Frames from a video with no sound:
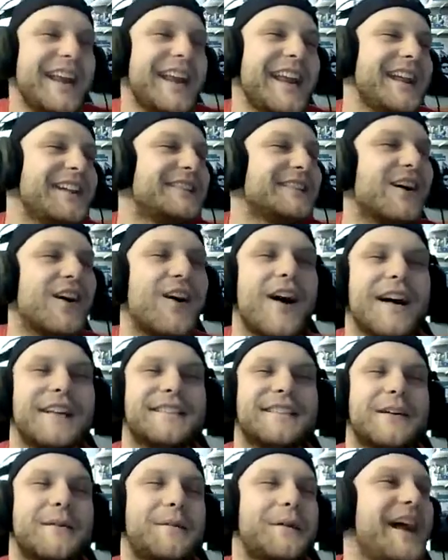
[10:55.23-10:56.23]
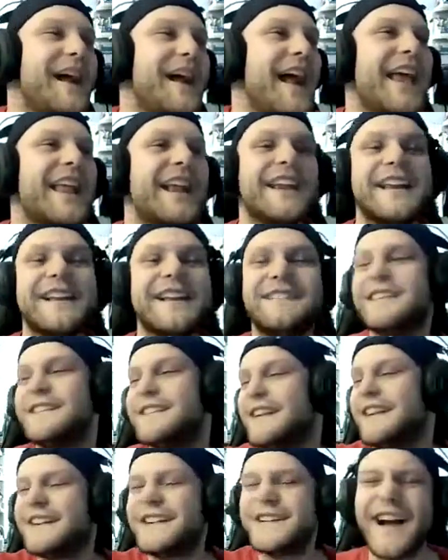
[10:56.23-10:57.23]
It's awesome. And
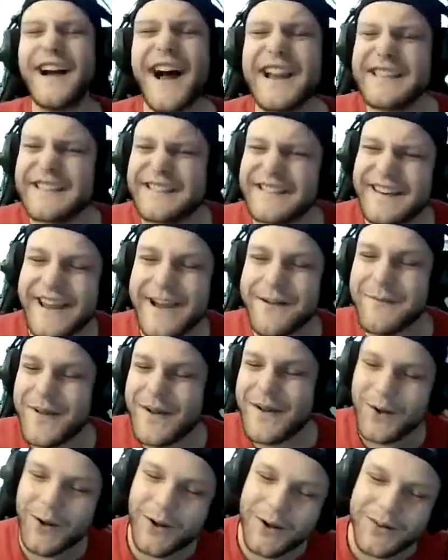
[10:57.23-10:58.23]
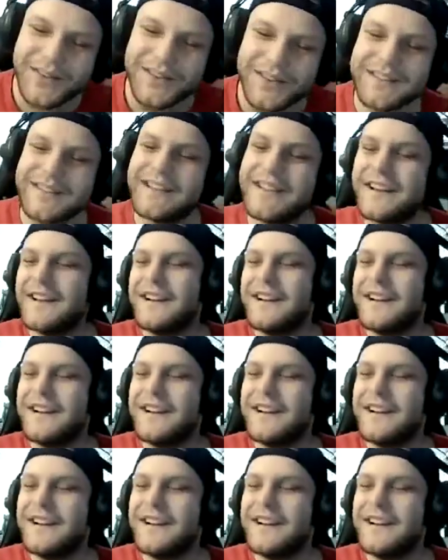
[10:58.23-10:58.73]
Anissa's like, God damn it, Alton,